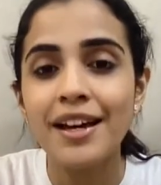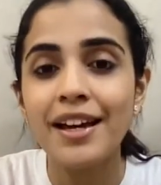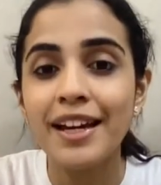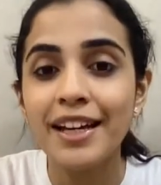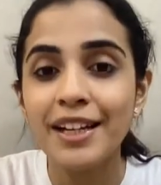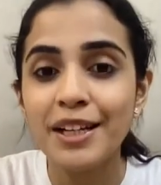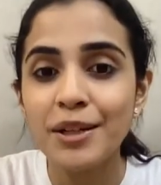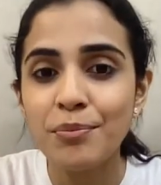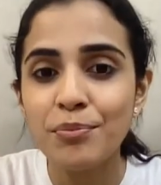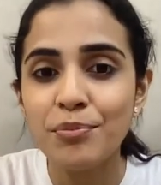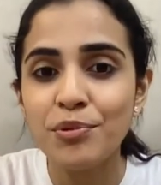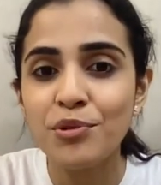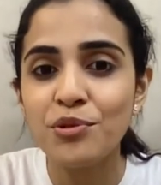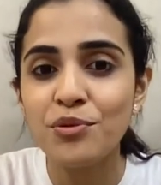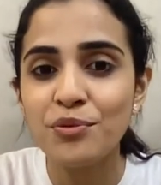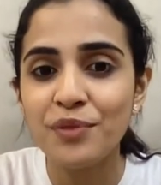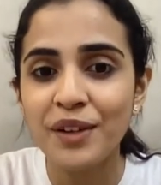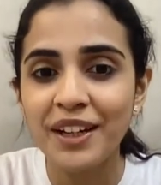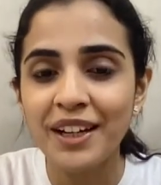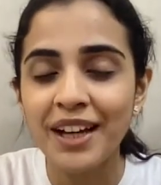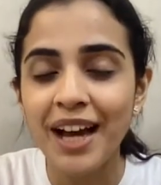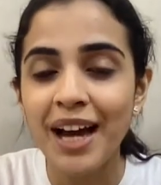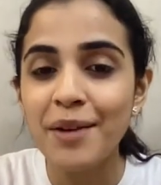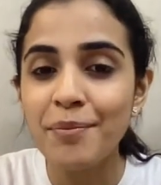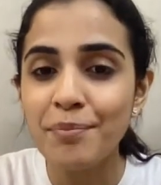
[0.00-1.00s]
in
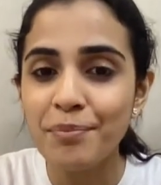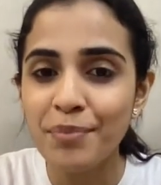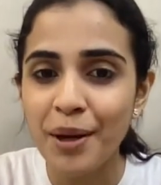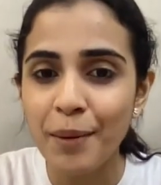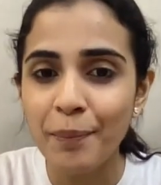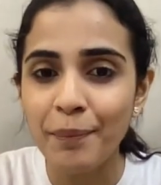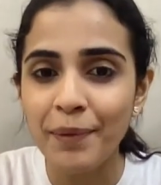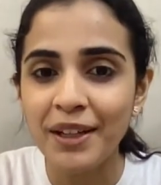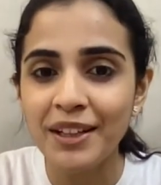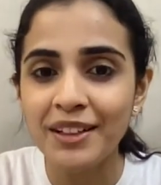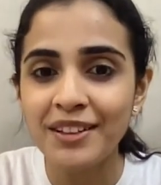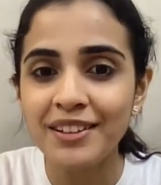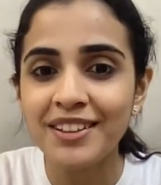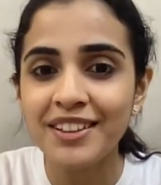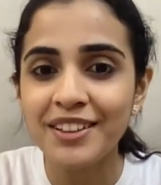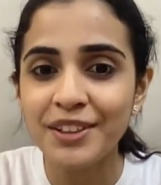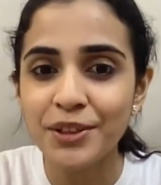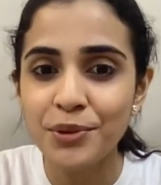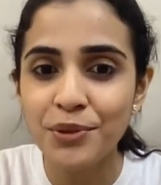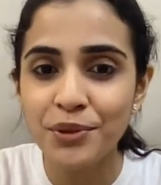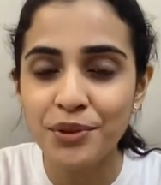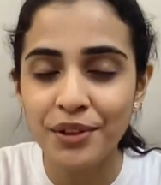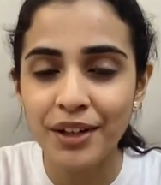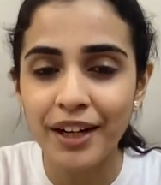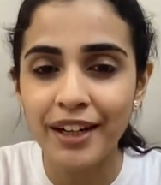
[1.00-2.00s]
improving and prepping the
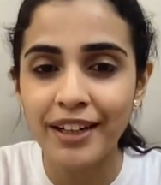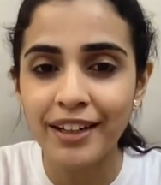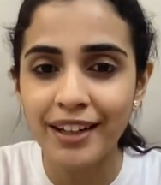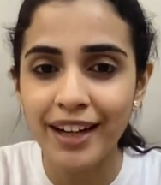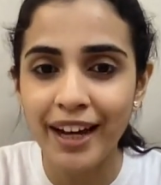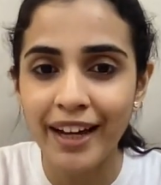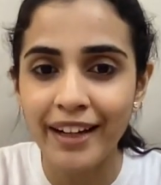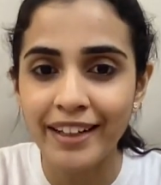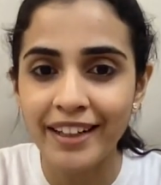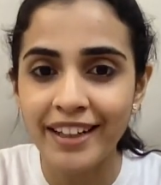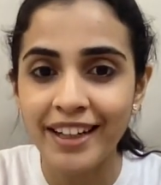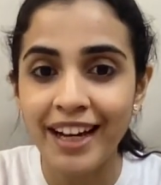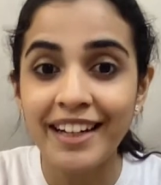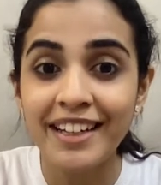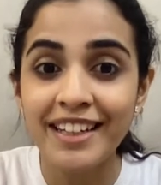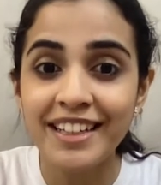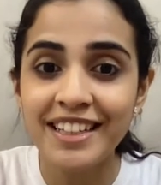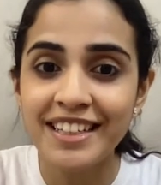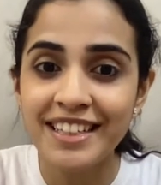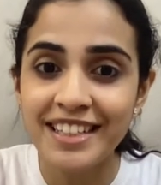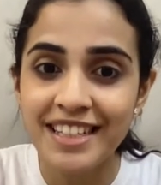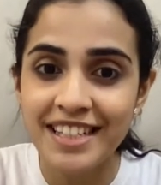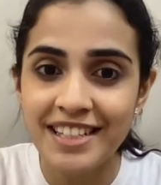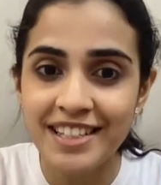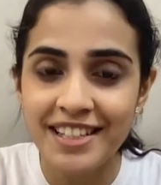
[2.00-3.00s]
uterine lining and
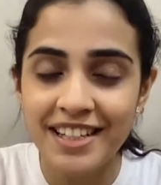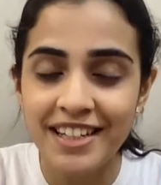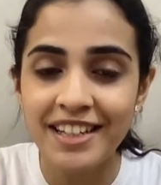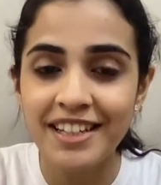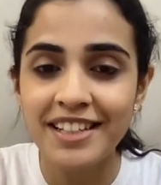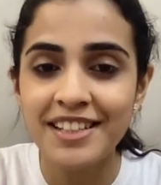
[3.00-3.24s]
increasing